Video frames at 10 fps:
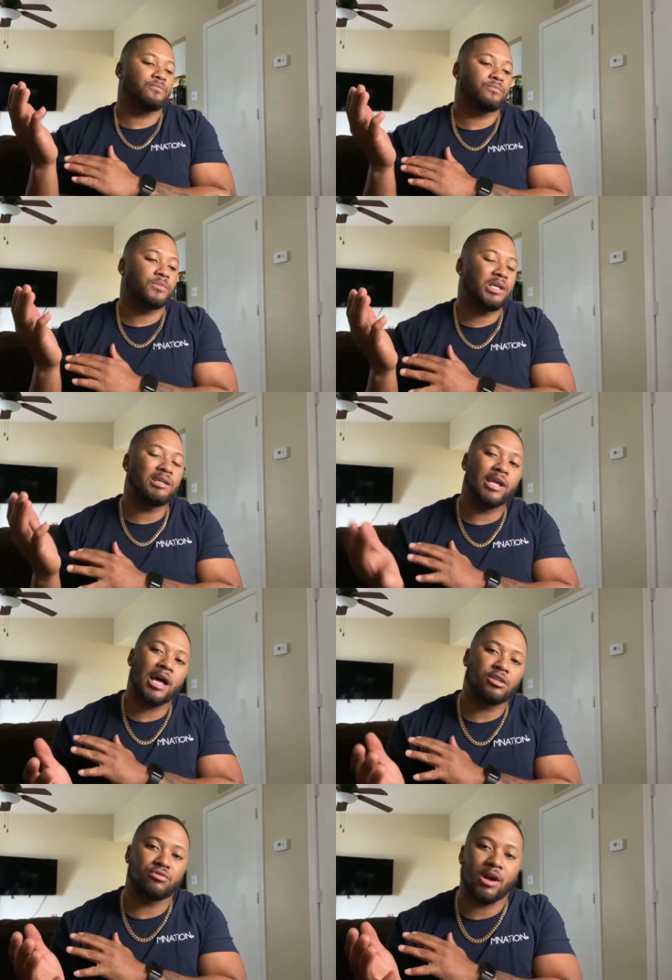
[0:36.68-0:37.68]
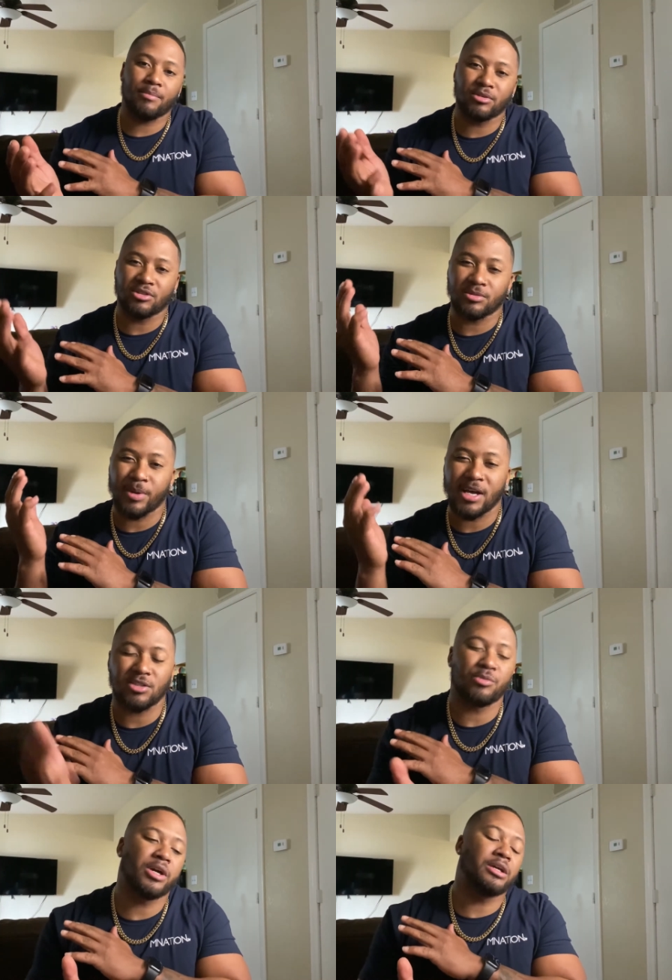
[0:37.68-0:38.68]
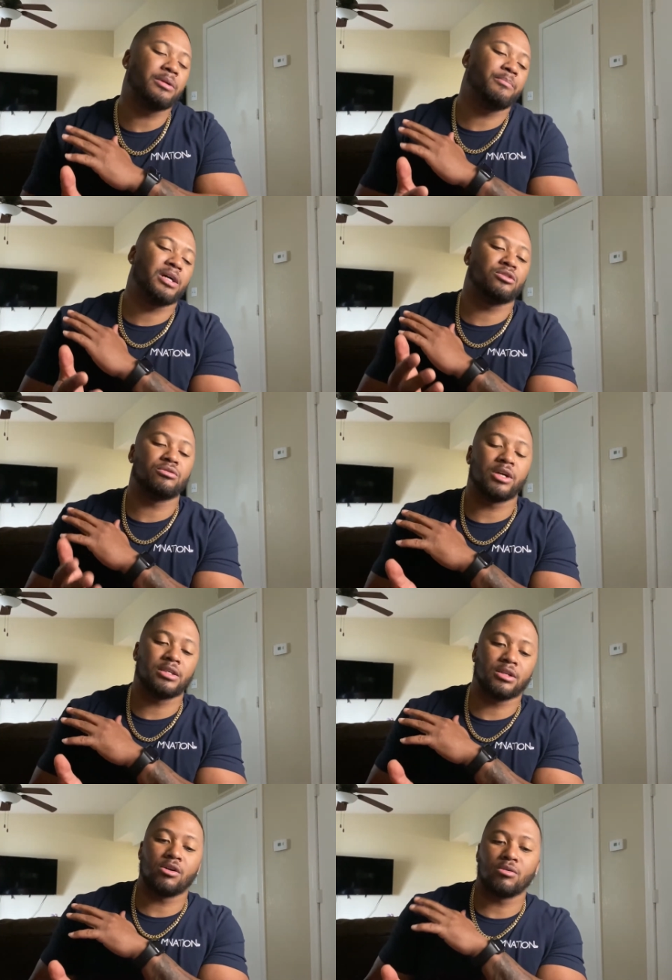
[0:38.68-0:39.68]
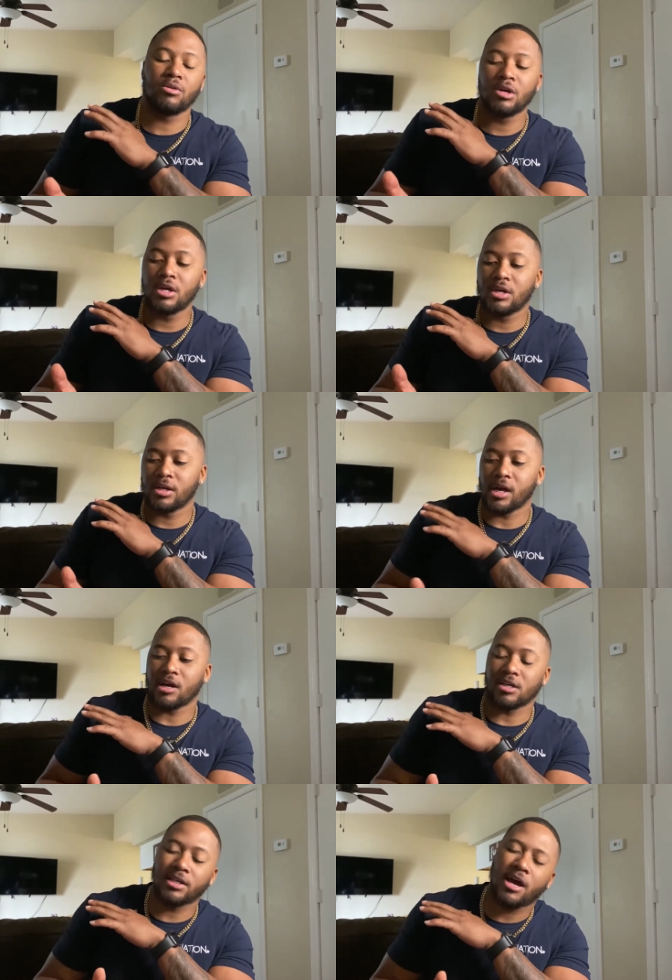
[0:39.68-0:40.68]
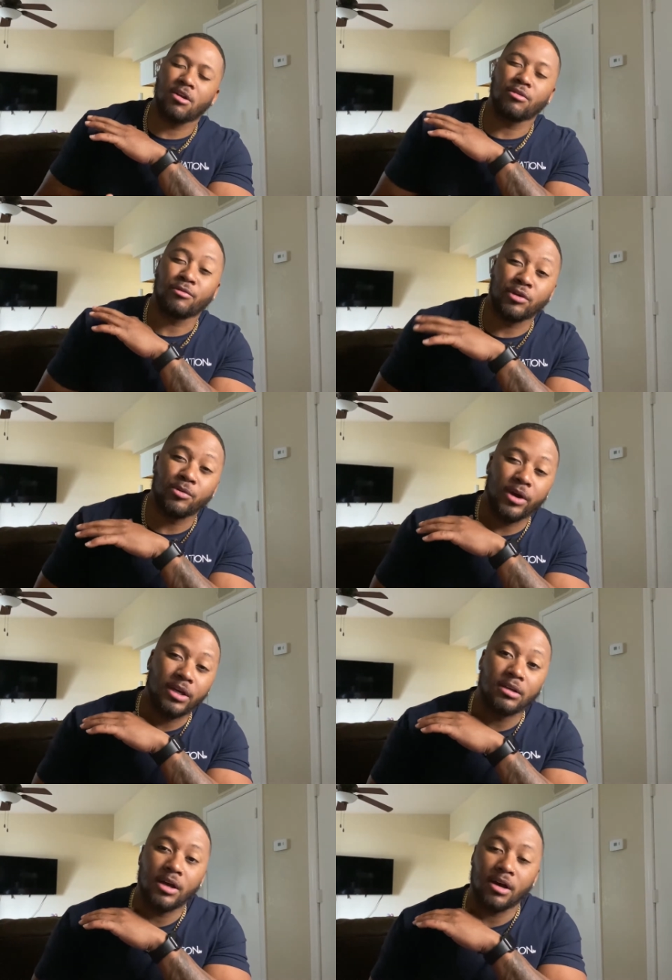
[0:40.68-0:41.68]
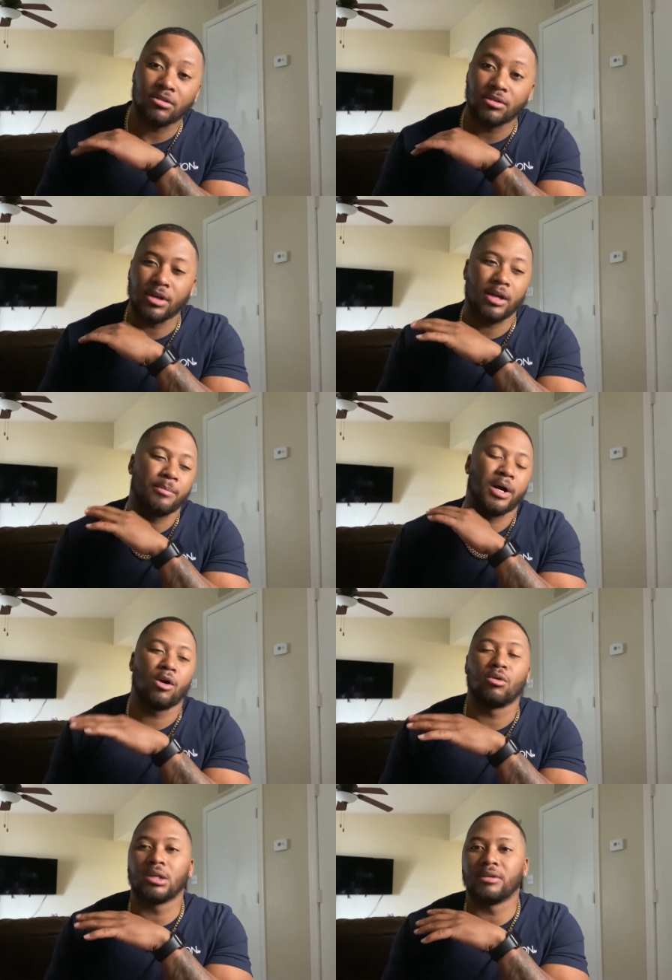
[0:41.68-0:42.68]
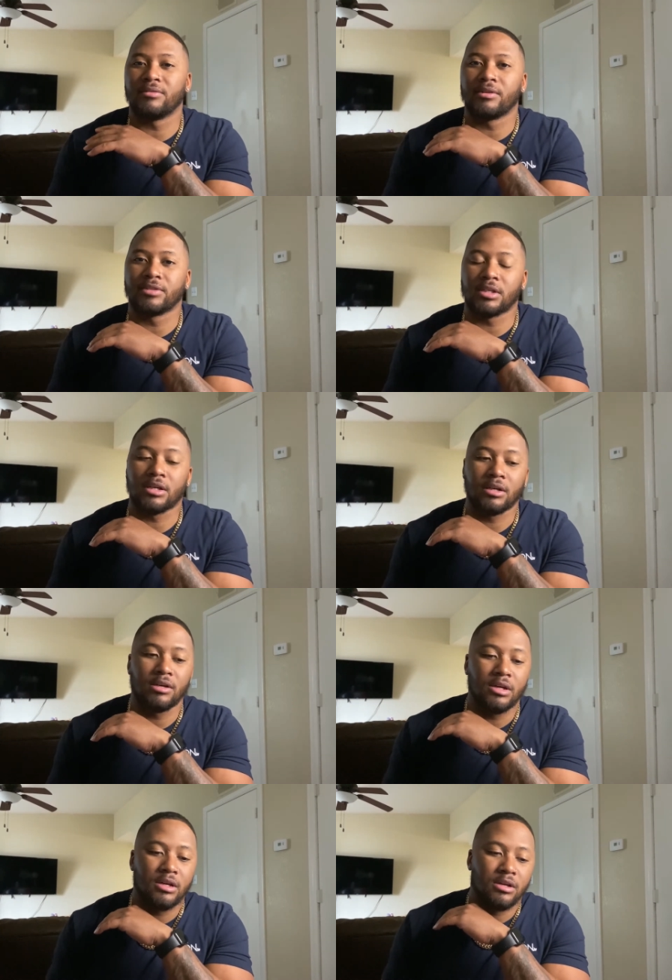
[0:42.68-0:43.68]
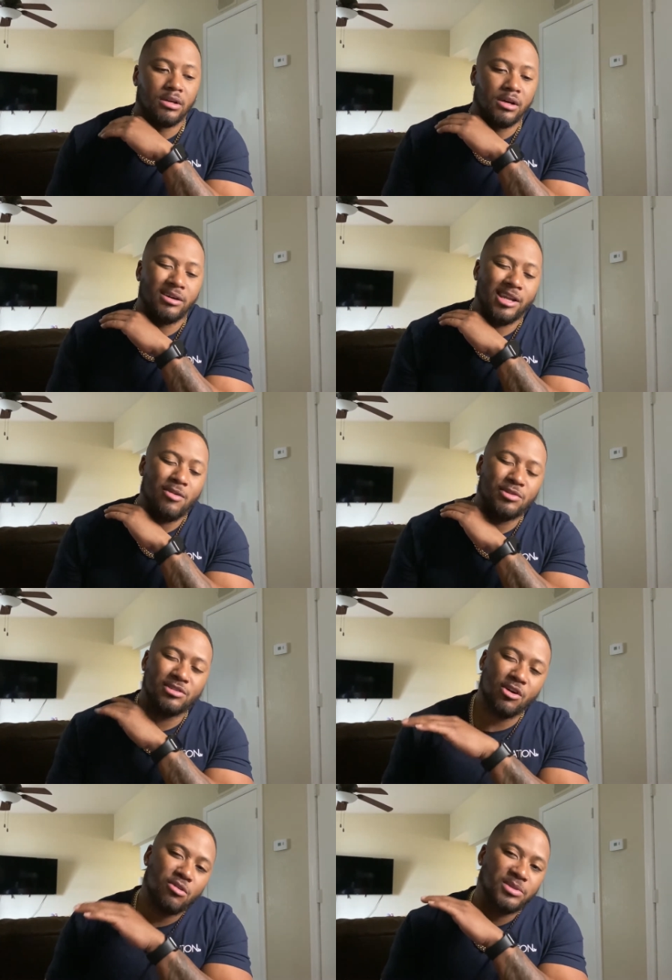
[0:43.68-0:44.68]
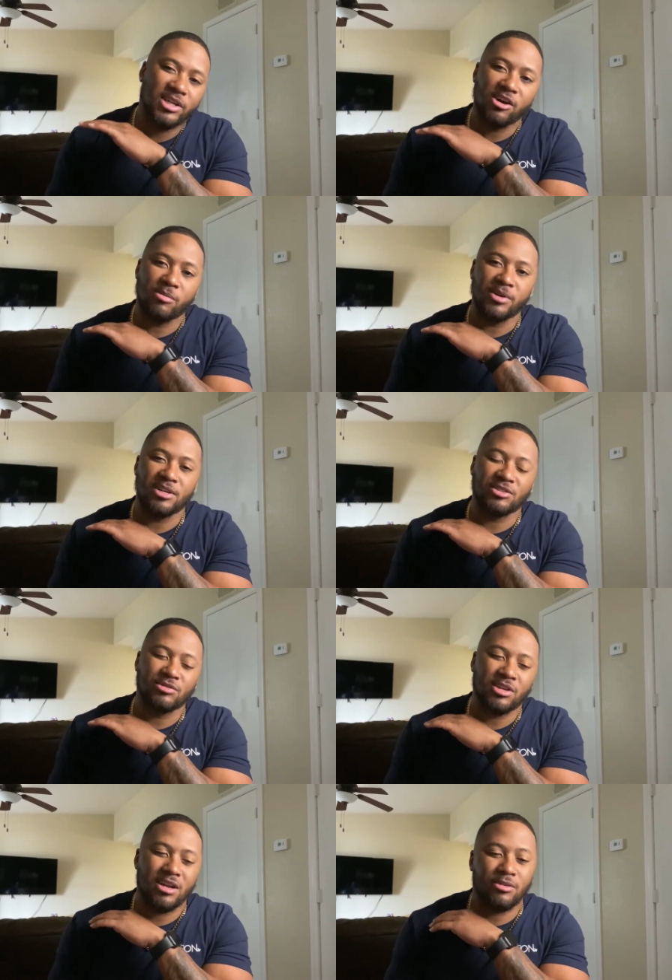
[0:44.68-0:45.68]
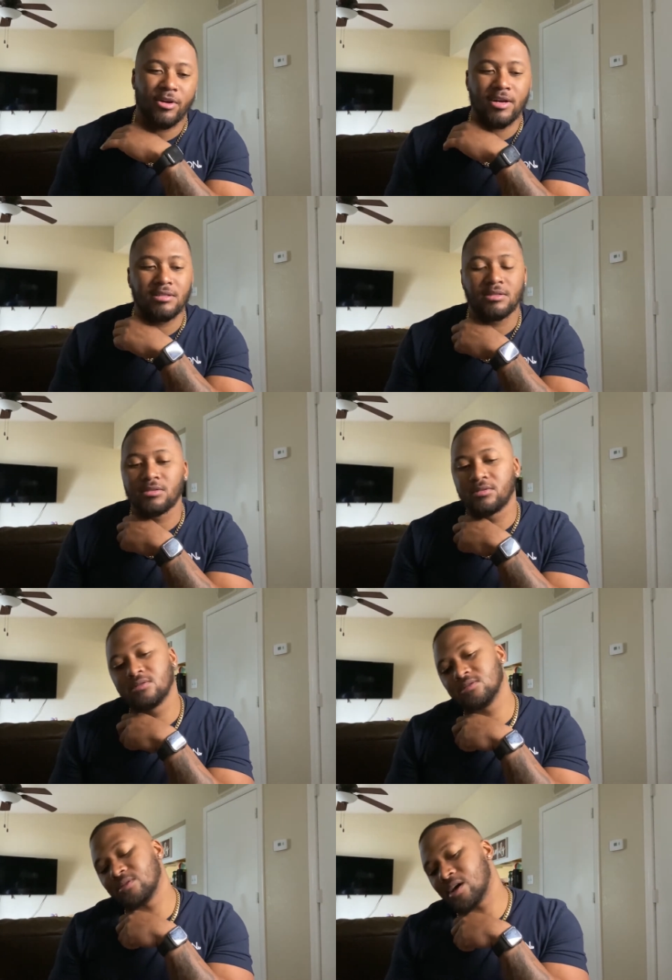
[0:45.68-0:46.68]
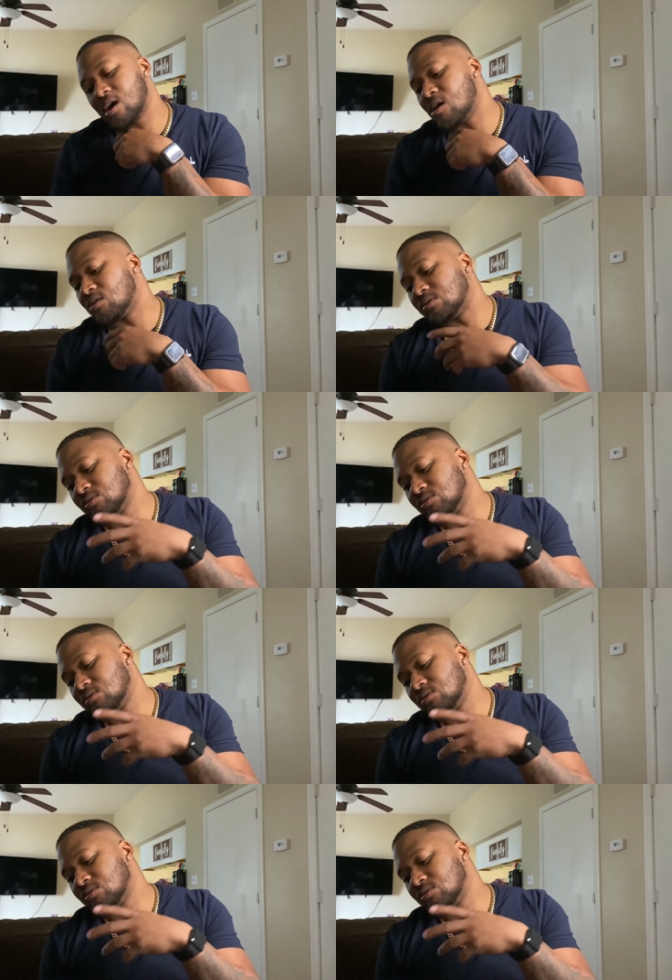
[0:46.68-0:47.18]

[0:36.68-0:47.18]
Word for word: he a Dallas rapper, just passed away about two days ago got gunned down on the freeway out there kind of by Oak Cliff and everything. Uh, that was his hometown, man. So it's kind of crazy how,